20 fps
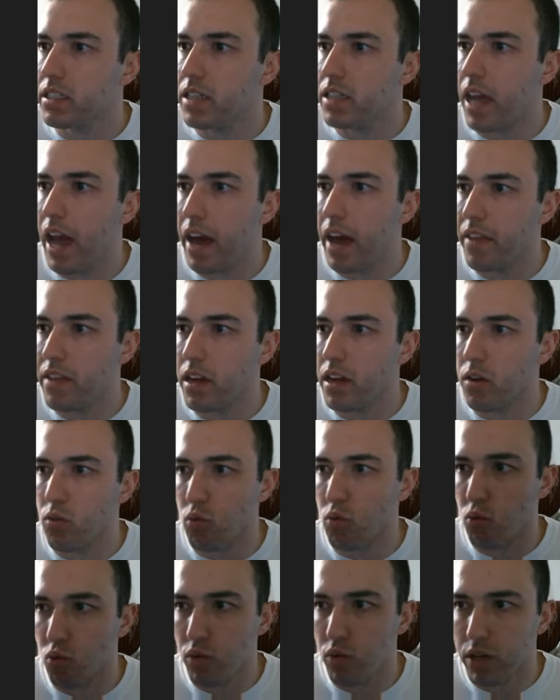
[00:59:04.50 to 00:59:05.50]
let's add that
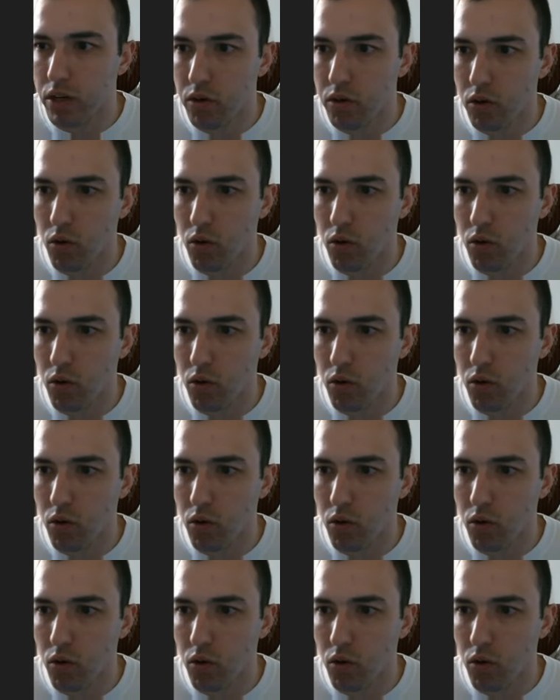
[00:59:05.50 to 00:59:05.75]
real